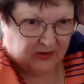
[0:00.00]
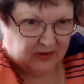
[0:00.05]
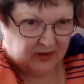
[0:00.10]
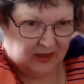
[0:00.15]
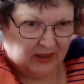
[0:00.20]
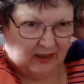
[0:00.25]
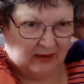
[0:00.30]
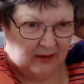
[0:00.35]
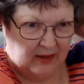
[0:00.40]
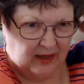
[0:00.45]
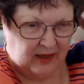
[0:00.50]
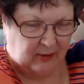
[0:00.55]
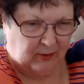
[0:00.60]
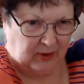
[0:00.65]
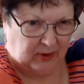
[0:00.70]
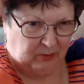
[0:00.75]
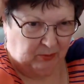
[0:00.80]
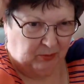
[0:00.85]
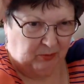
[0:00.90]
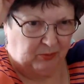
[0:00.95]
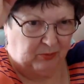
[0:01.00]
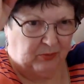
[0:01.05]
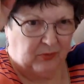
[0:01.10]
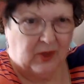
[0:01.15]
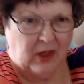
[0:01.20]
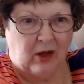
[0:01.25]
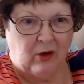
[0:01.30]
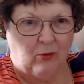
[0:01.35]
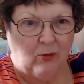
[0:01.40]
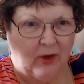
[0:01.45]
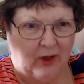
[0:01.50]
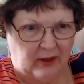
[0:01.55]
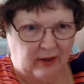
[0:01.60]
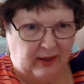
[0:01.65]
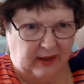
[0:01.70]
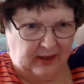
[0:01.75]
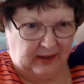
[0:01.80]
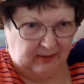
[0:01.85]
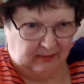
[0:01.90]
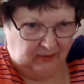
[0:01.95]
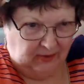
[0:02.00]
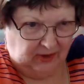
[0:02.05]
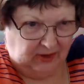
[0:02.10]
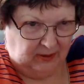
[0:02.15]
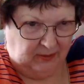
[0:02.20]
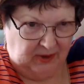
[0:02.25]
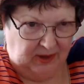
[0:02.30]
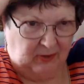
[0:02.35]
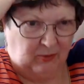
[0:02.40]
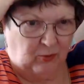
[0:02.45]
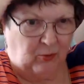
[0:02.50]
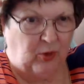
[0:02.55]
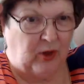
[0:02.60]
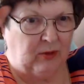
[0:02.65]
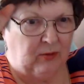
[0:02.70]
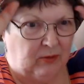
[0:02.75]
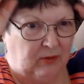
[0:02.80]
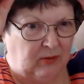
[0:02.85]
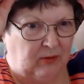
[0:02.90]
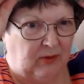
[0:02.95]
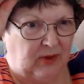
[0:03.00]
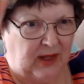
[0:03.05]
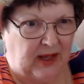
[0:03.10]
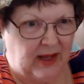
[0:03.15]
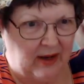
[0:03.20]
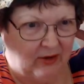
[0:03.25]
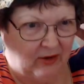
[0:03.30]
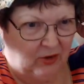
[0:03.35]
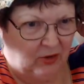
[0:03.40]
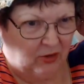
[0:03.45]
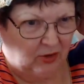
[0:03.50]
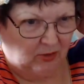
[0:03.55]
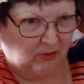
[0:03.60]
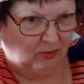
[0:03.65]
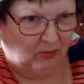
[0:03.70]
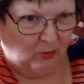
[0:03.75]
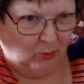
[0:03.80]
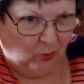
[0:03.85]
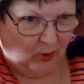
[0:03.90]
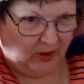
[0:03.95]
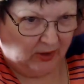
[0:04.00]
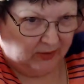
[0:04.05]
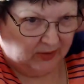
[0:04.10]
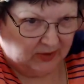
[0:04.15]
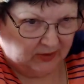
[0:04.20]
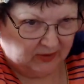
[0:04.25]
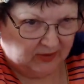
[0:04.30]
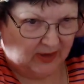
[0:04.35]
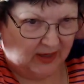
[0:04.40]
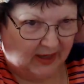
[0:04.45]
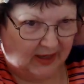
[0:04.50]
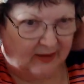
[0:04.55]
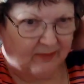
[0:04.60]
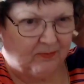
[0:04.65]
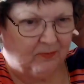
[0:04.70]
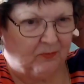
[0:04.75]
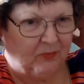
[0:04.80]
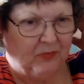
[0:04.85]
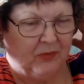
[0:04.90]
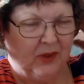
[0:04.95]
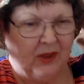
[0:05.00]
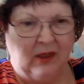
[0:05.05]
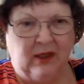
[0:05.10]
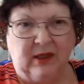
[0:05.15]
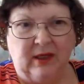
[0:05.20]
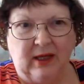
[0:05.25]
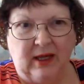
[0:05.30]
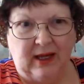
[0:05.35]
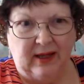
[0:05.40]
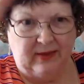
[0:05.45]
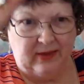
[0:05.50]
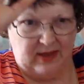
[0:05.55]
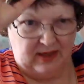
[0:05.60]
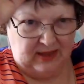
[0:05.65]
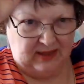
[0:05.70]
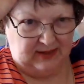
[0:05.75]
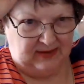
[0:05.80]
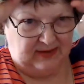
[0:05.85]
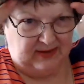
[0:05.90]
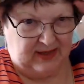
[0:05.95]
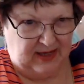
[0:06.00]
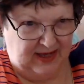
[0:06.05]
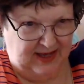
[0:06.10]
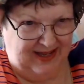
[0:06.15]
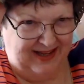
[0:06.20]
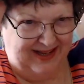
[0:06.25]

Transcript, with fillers: see how it. well. I, I mean, what how you could wear this hat. And then I said,